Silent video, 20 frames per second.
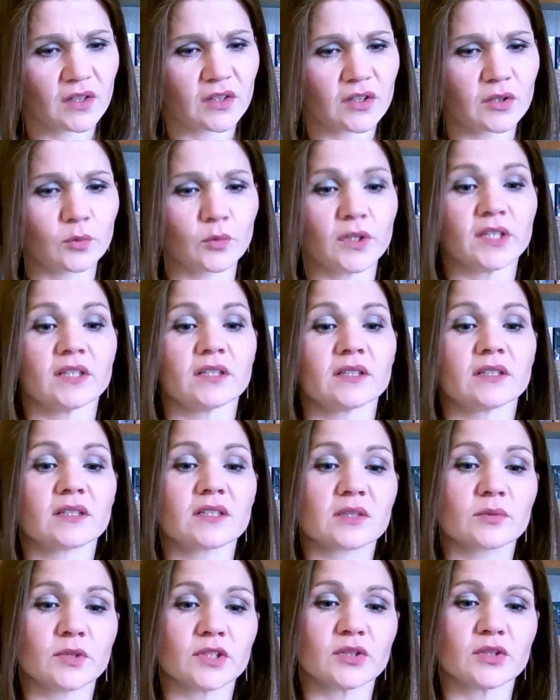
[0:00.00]
The wind
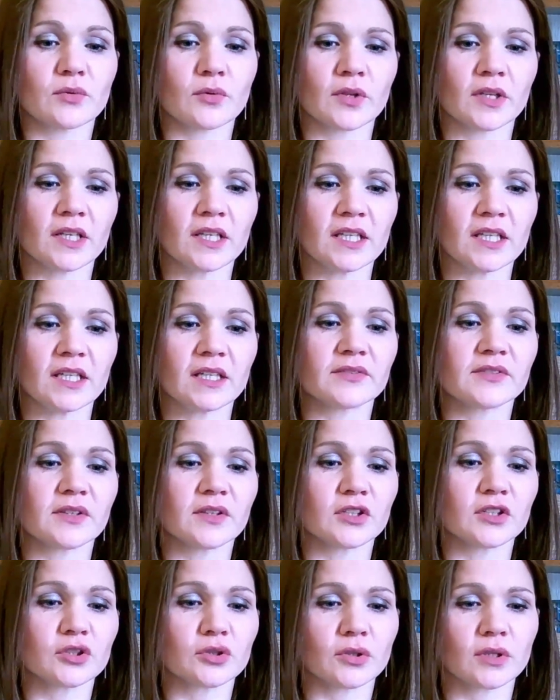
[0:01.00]
swished through the leaves on
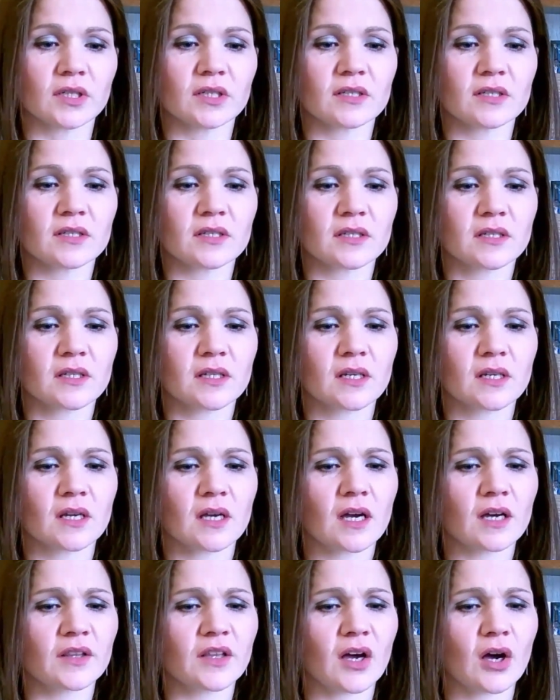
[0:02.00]
the trees,
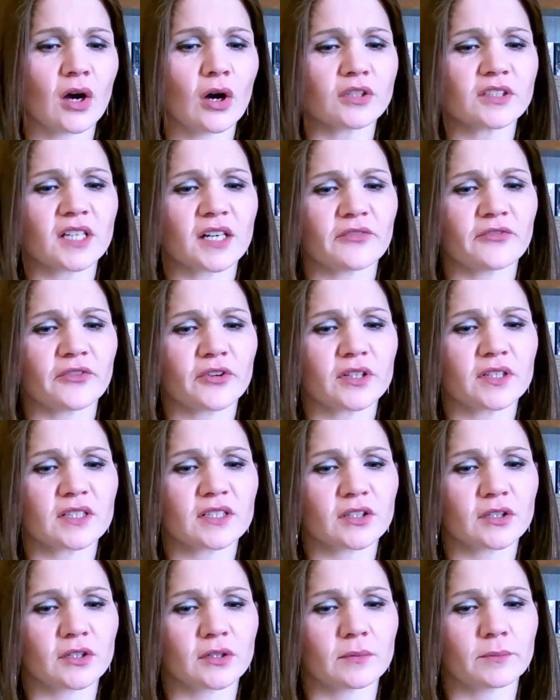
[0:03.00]
and the hot African
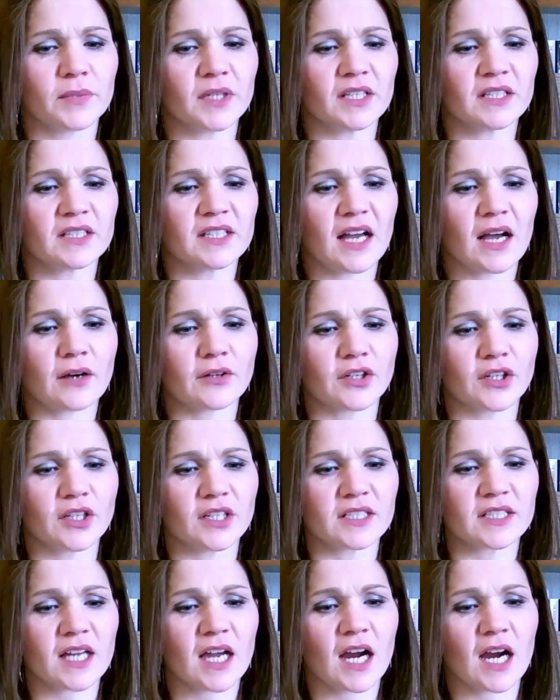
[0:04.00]
sun beat down on
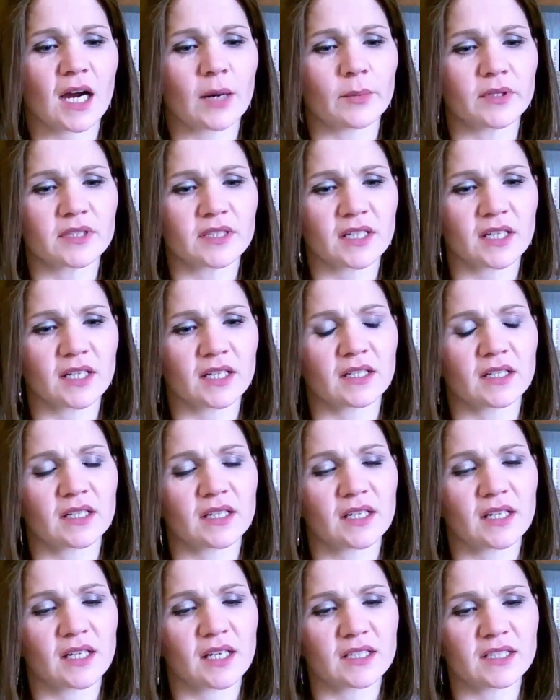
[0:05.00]
his caramel skin
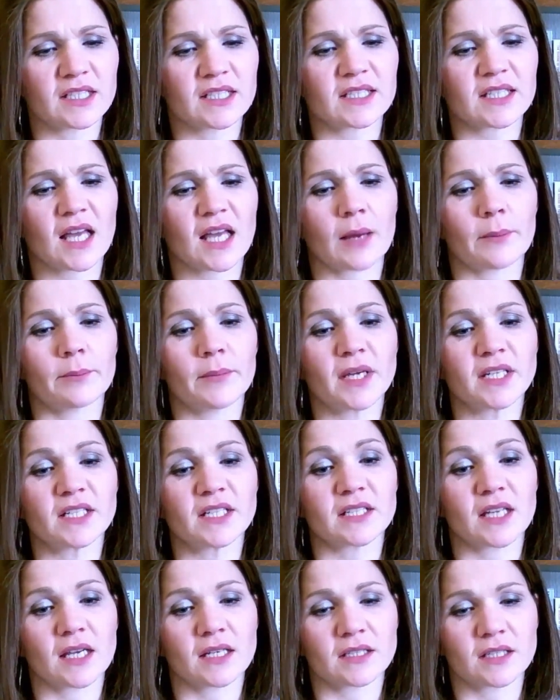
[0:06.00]
as he sat
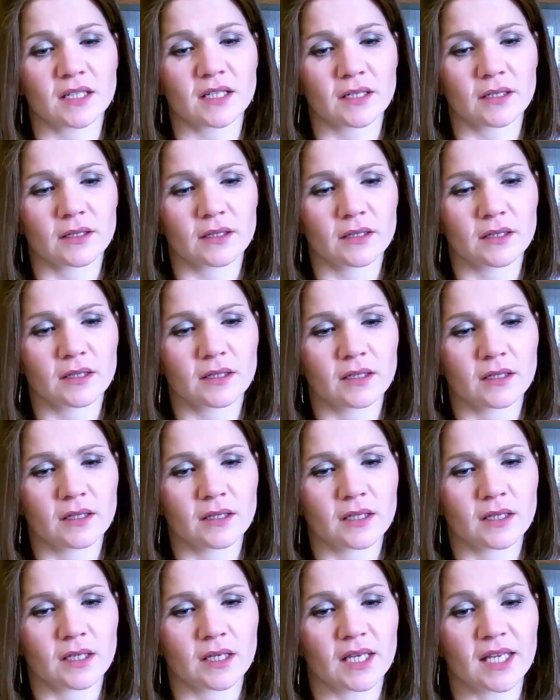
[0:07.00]
meditating.
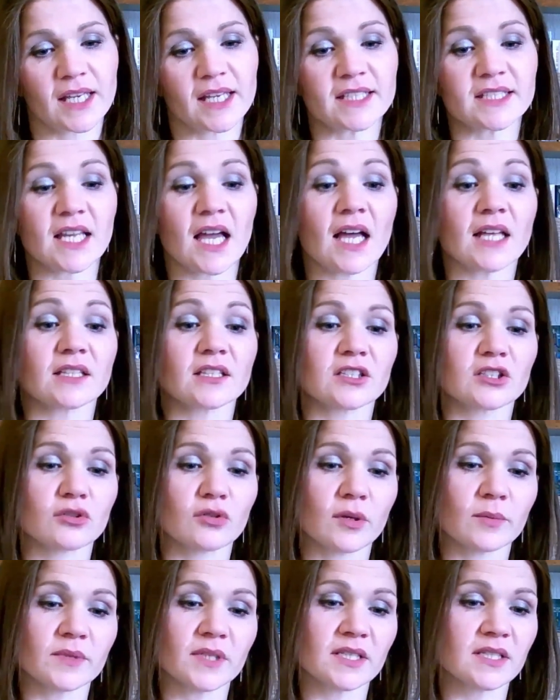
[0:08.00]
His hands
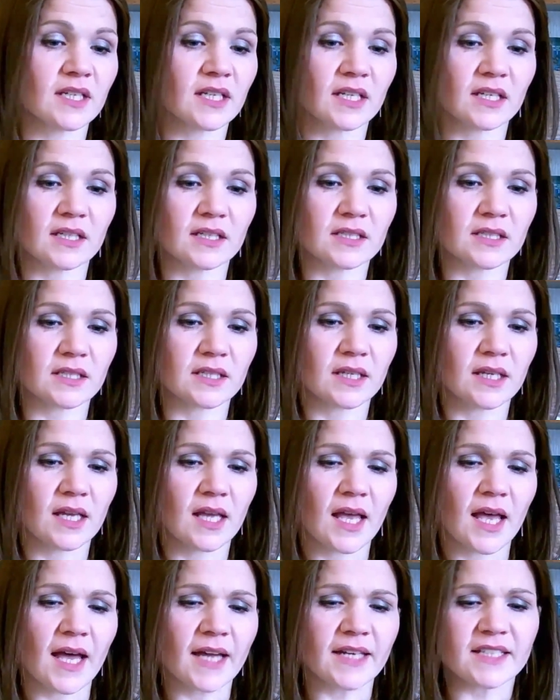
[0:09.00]
gripped his knees,
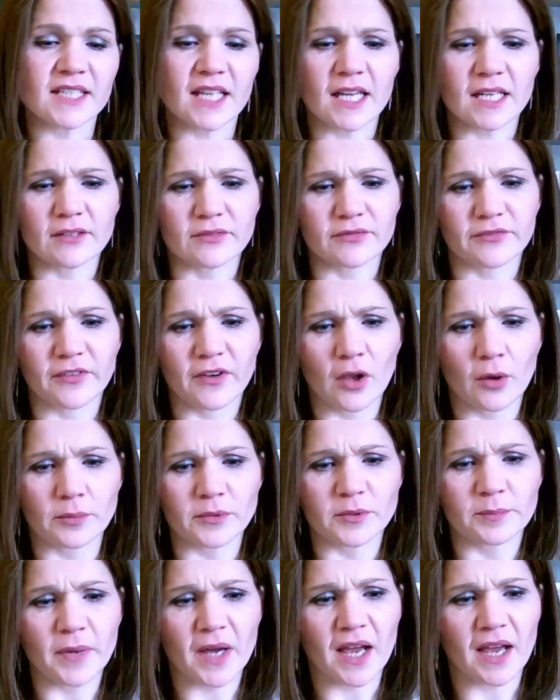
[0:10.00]
and his head
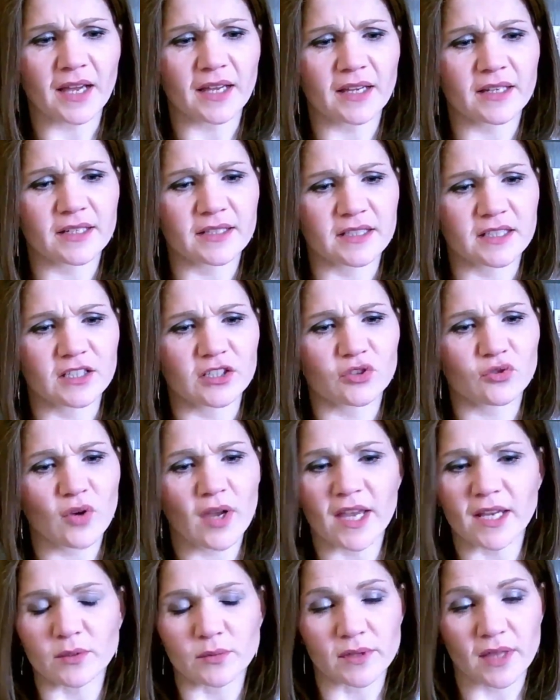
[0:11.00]
flopped back as he
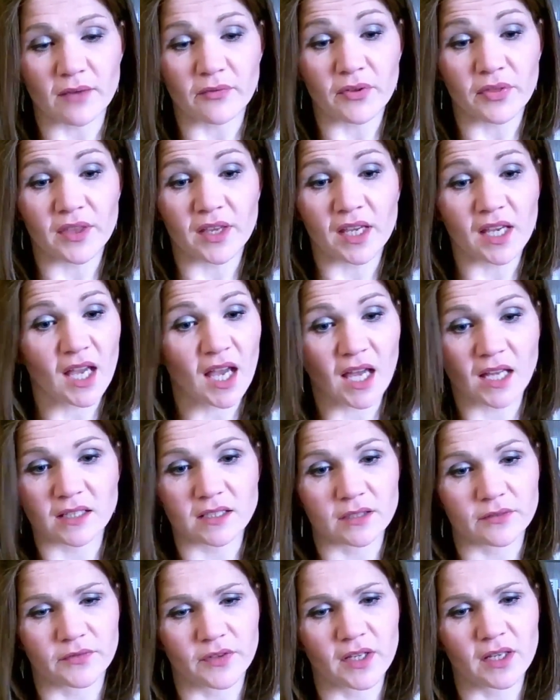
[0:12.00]
strained with everything he had
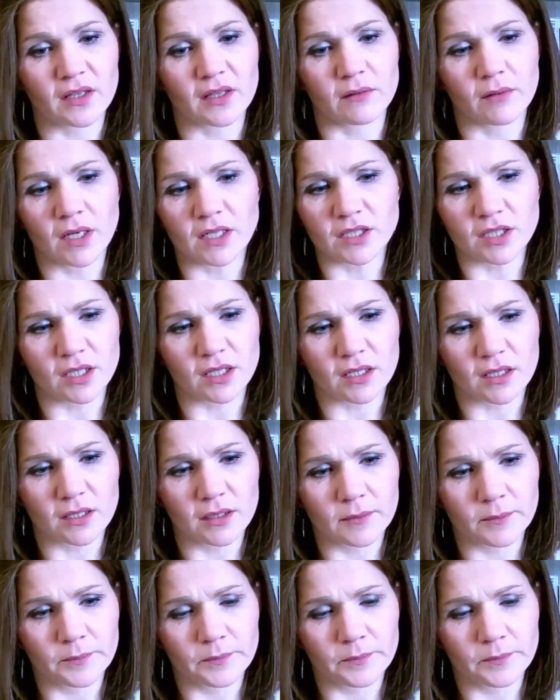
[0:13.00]
to feel the magic.